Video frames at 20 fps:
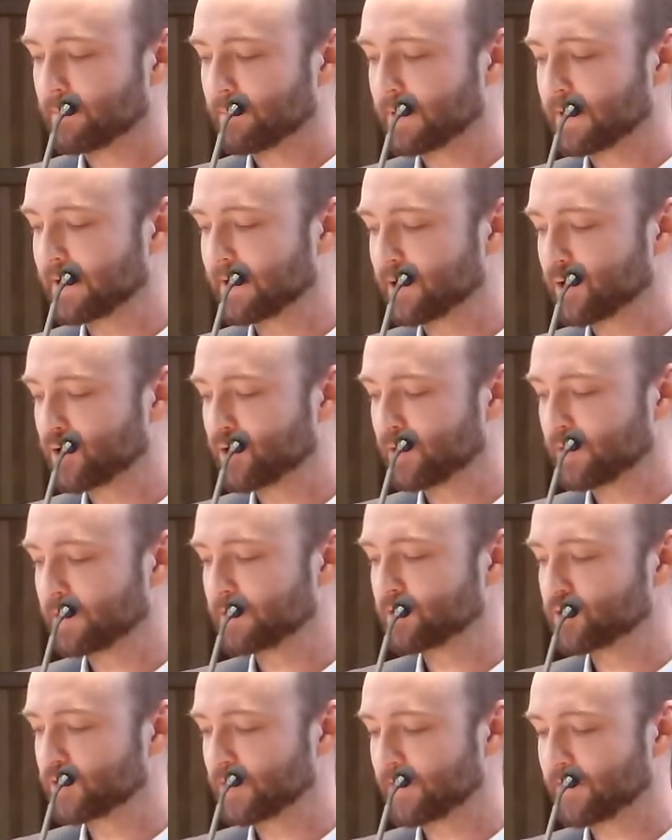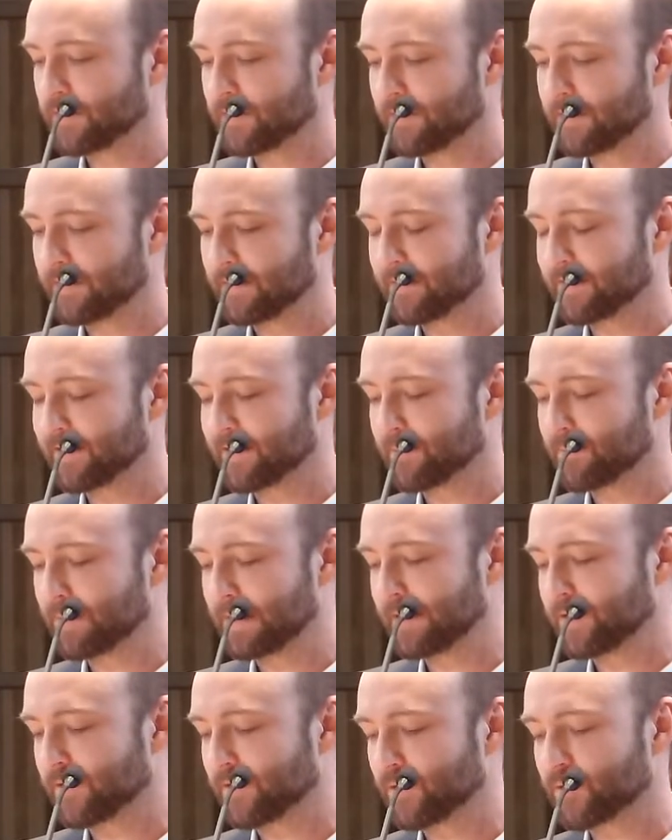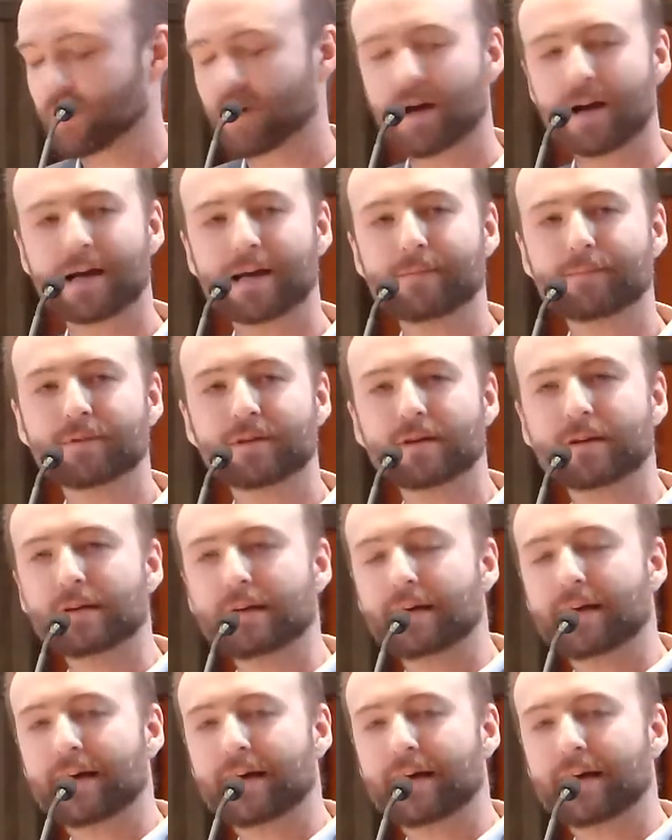but it could just as easily be described